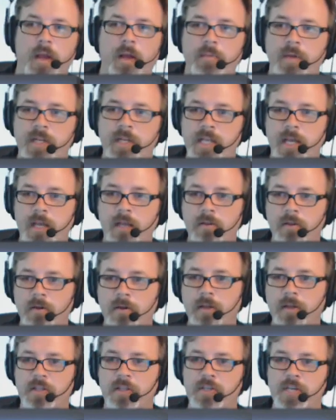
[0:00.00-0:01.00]
I'm going to take a
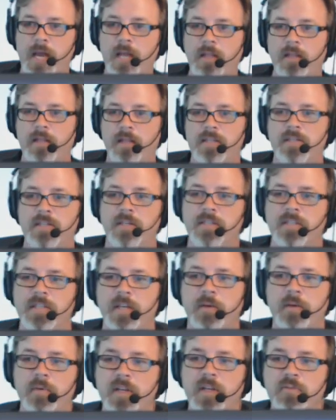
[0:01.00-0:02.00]
look at the chat list and
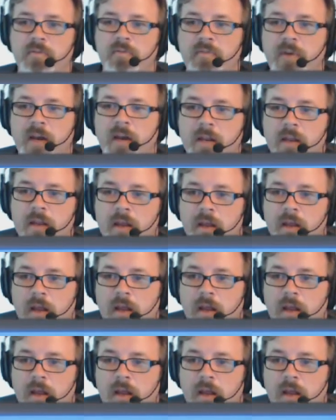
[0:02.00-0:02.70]
see what else we've got.